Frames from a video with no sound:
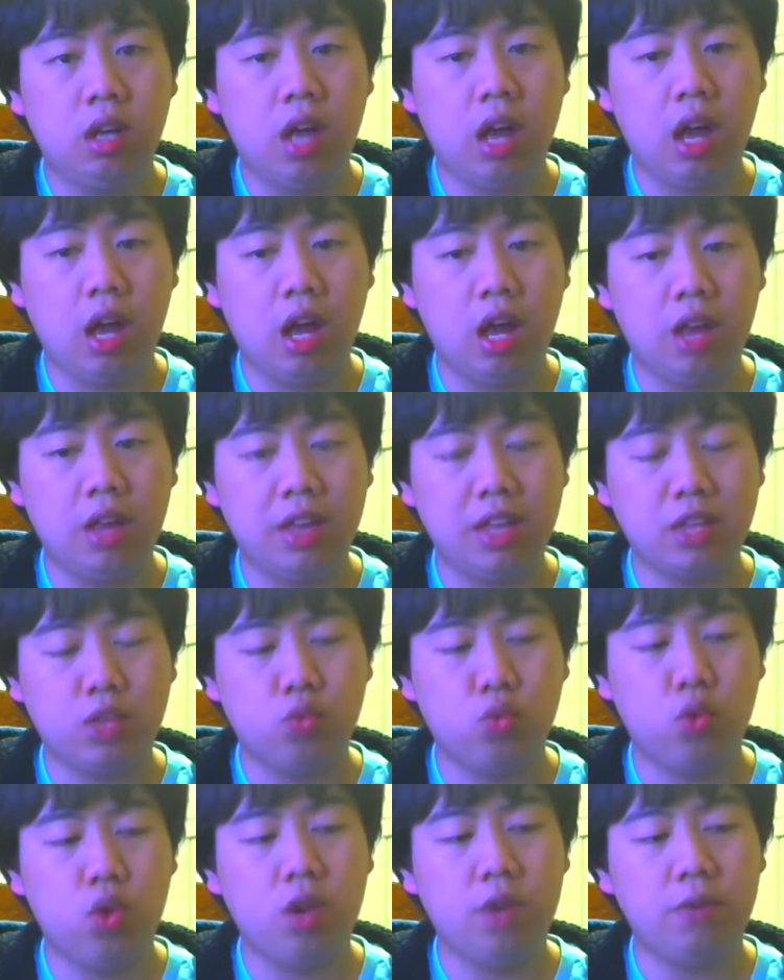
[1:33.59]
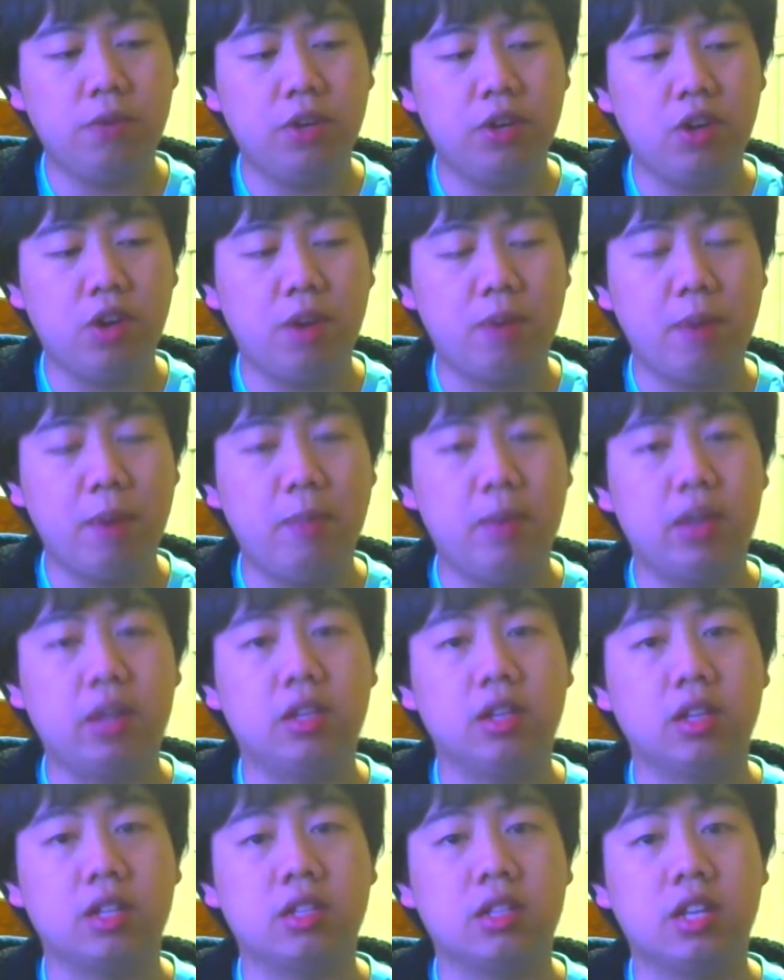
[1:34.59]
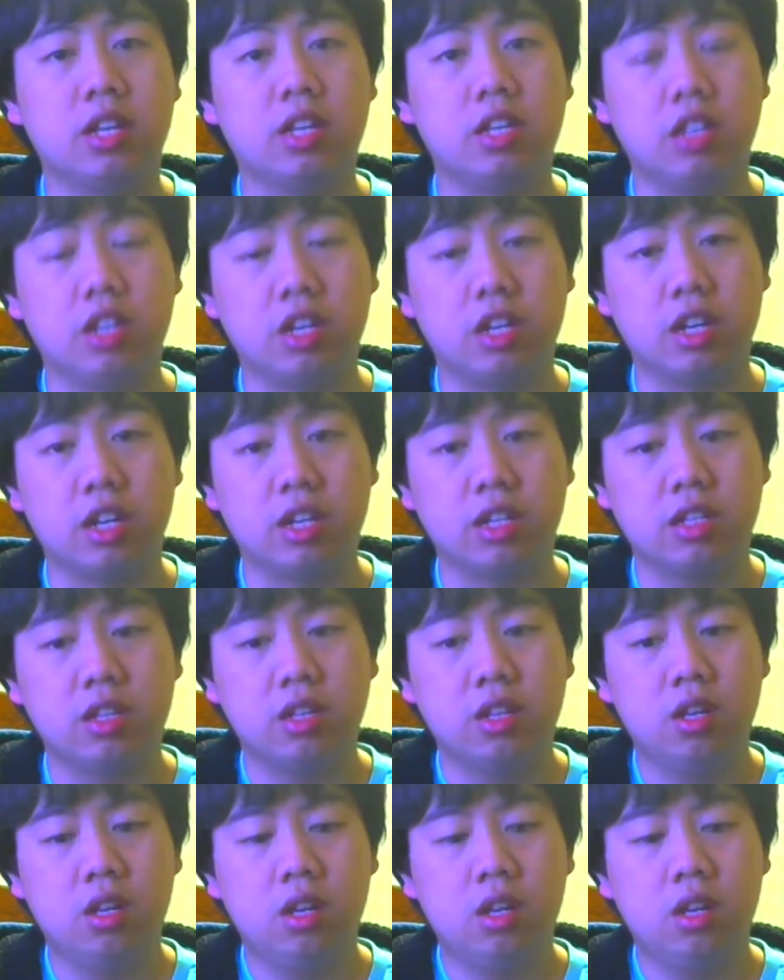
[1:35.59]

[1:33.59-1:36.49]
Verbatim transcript: that's one video off my bucket list, thank goodness.